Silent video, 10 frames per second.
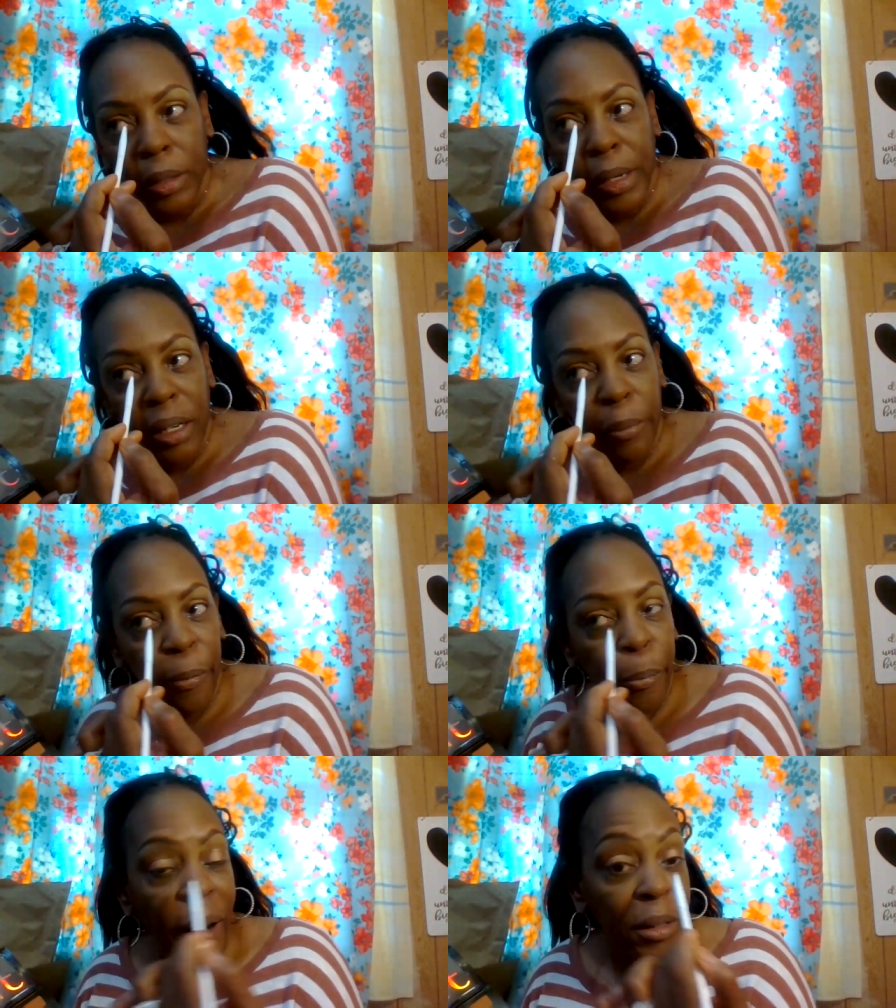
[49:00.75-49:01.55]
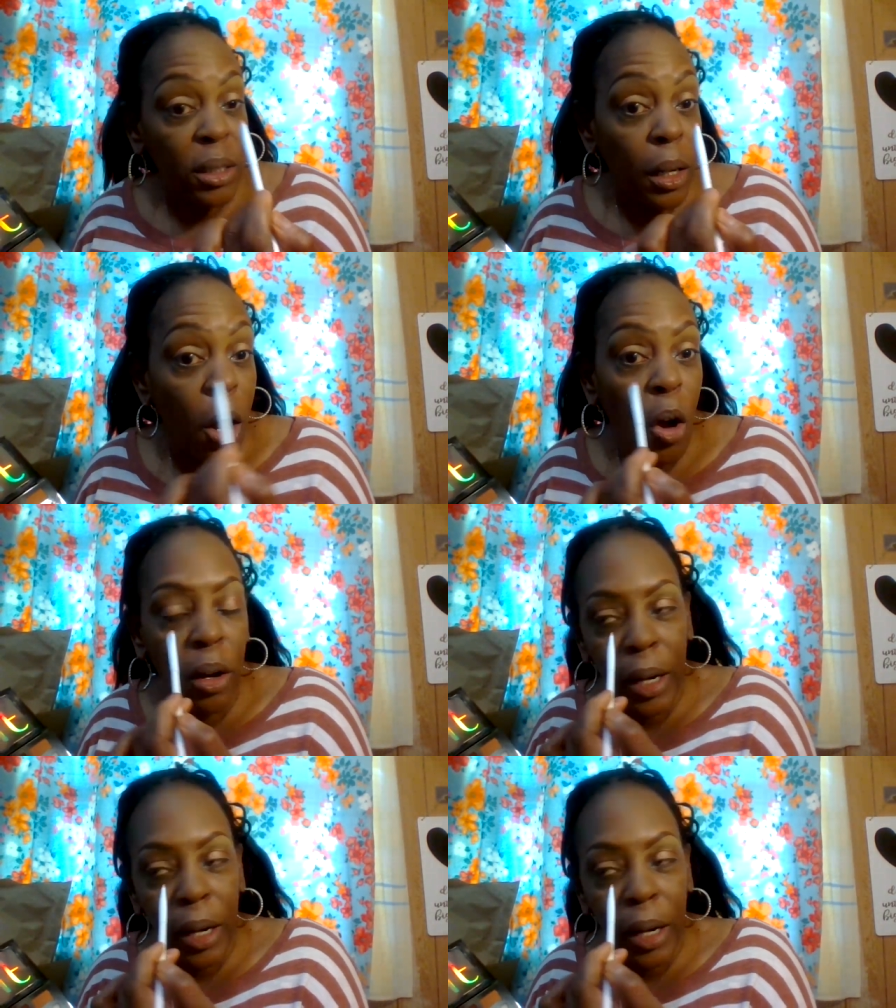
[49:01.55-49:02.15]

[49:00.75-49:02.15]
just gotta practice a whole